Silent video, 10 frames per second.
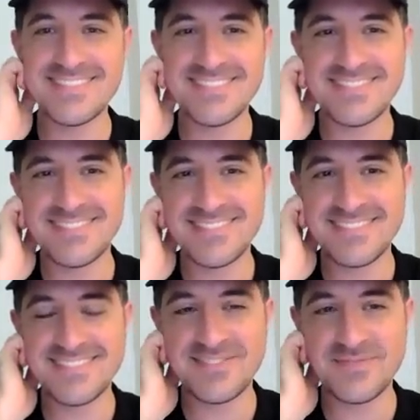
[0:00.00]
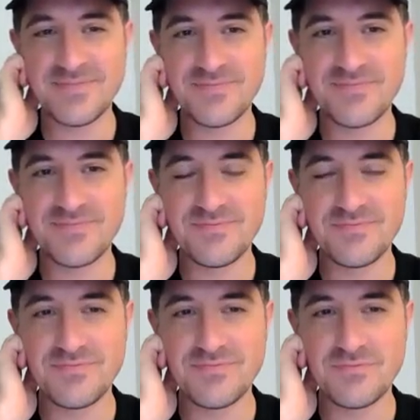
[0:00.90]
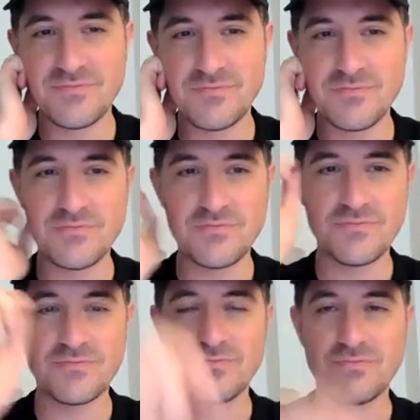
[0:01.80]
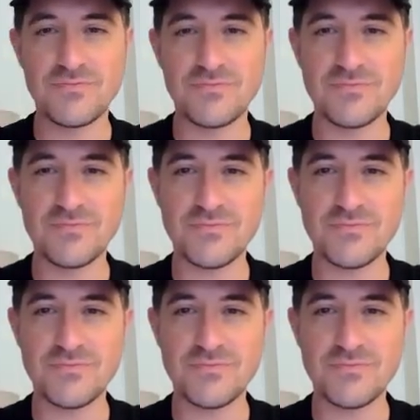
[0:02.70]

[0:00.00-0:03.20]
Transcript: No words are spoken by the person on screen.